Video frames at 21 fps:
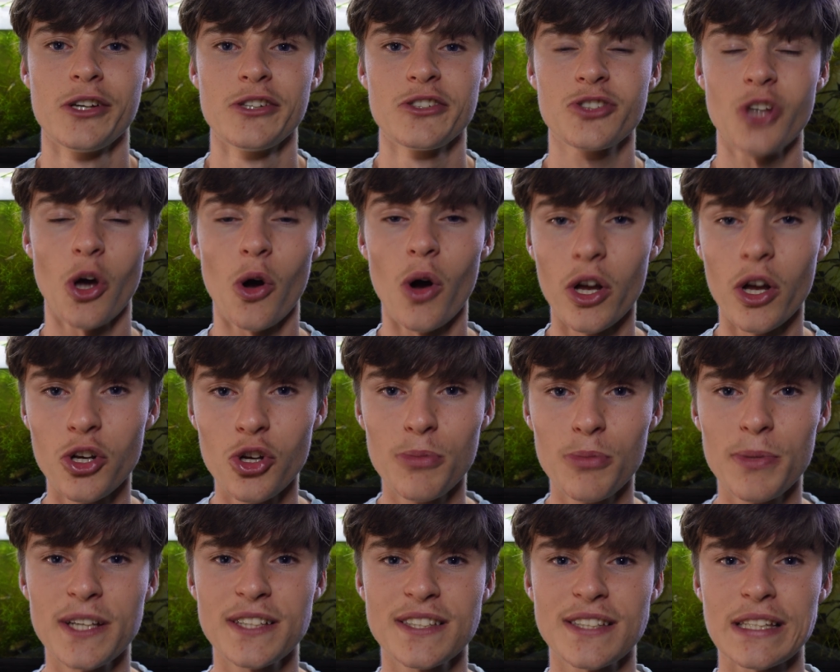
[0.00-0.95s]
So
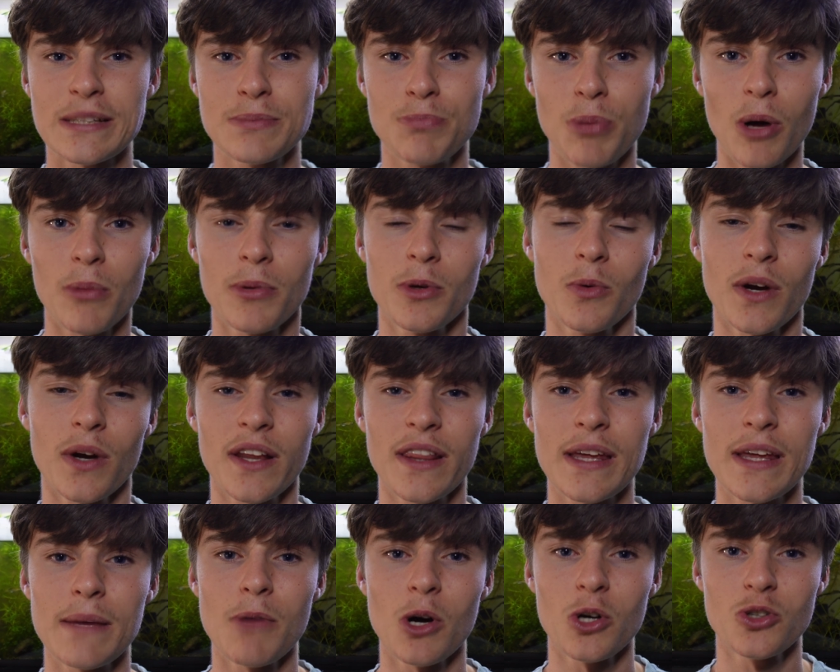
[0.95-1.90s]
Anubias is probably one of
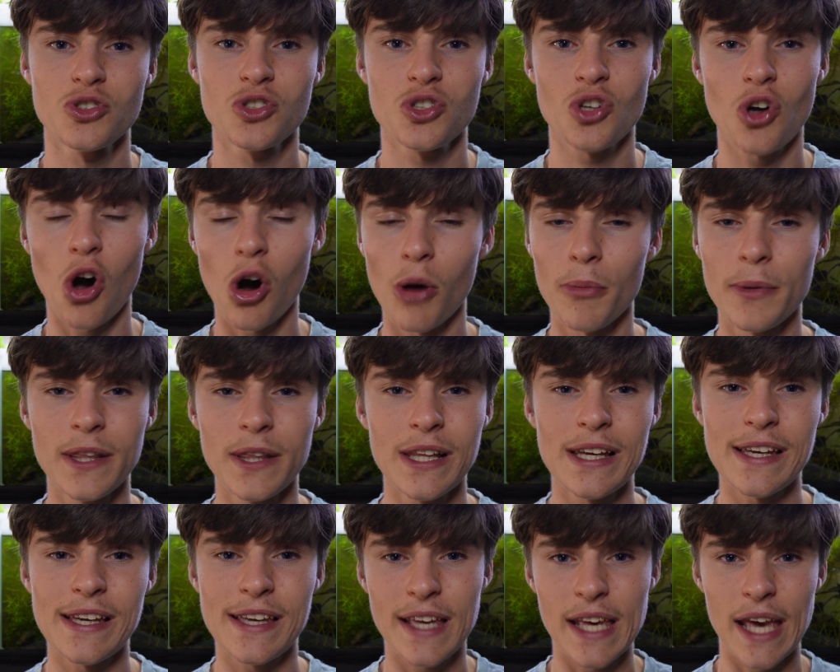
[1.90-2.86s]
the most
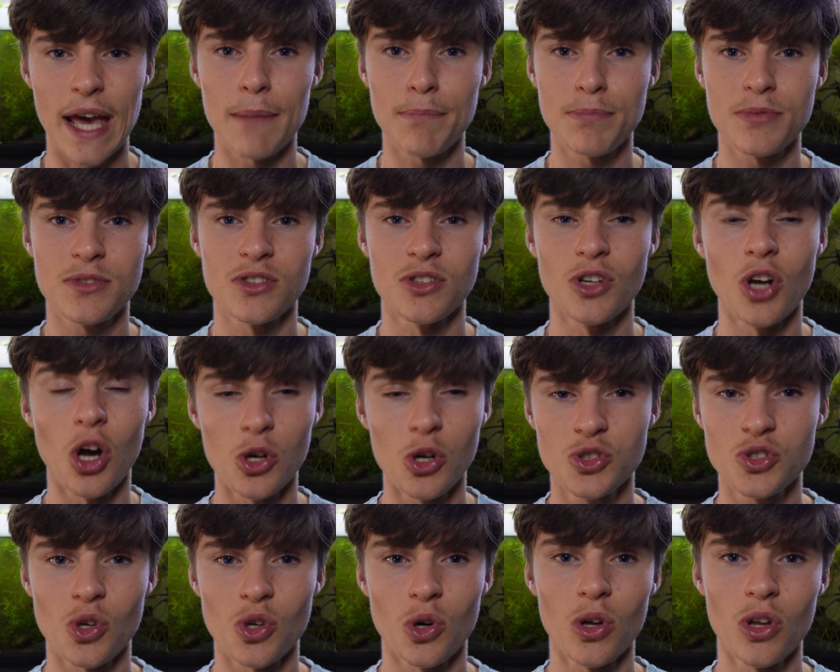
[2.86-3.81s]
commonly kept no
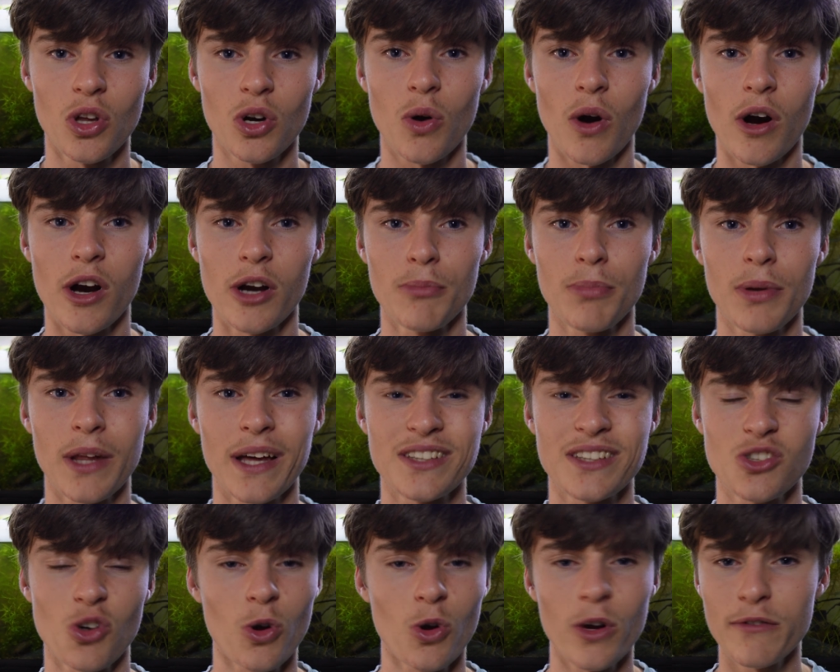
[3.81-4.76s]
soil aquarium
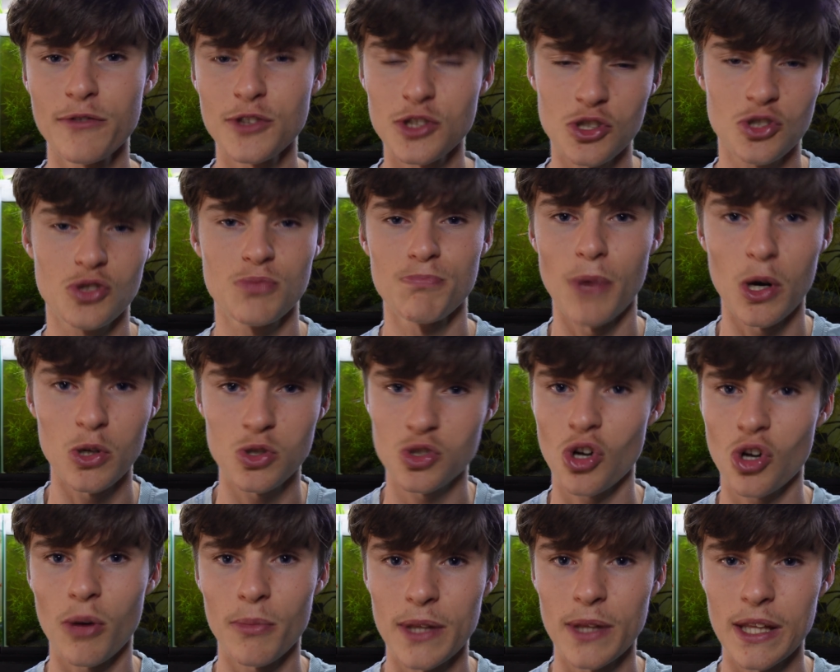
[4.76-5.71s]
plants, or even just
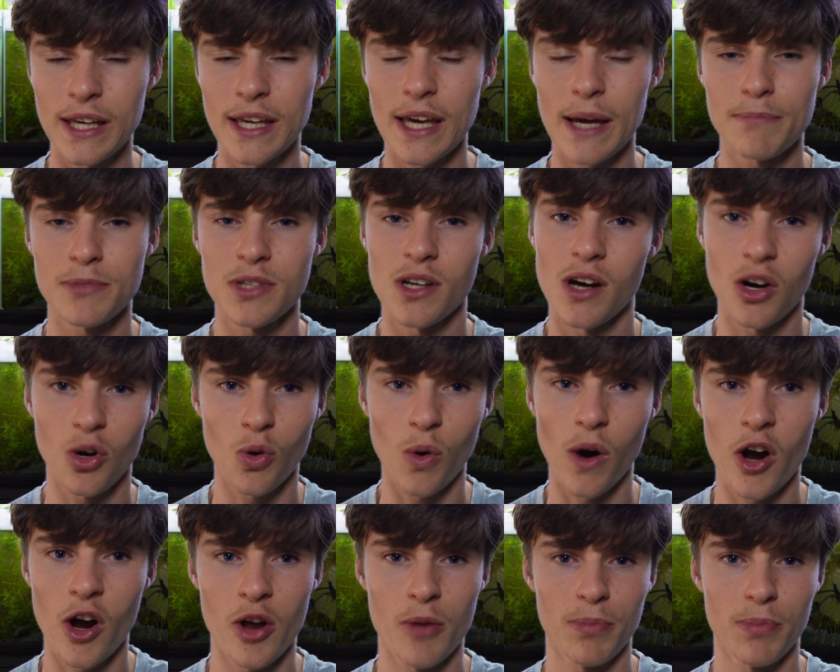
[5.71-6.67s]
most commonly kept
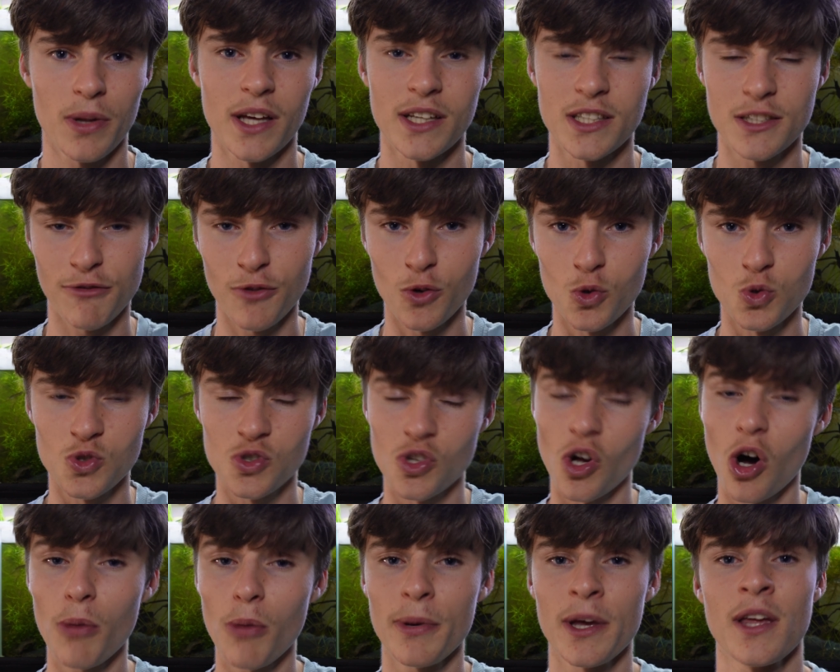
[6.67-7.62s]
aquarium plants full
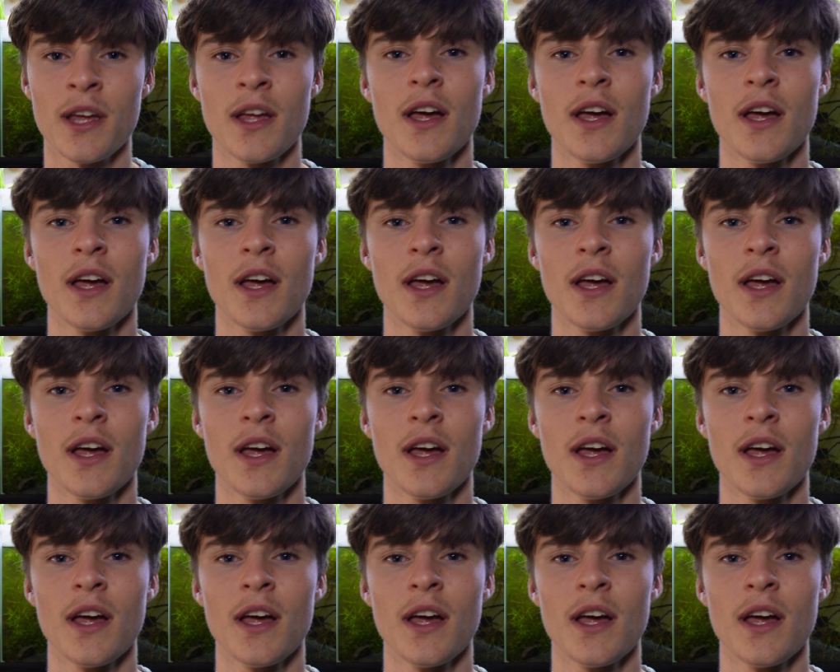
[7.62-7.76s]
stop.